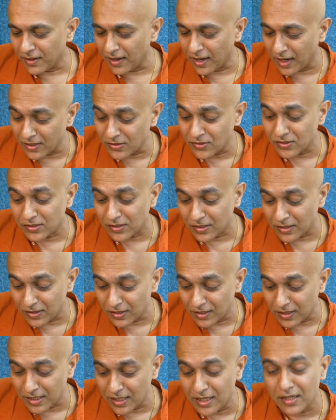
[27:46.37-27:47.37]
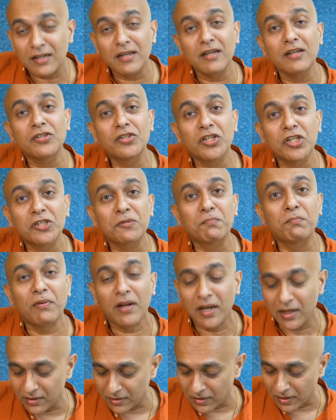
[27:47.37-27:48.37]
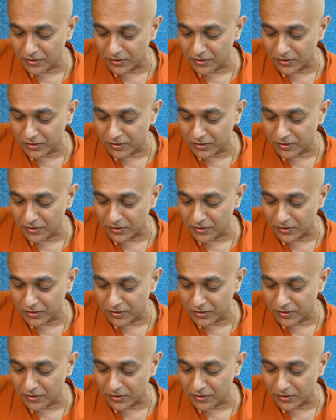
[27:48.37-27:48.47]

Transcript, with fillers: as eating just plain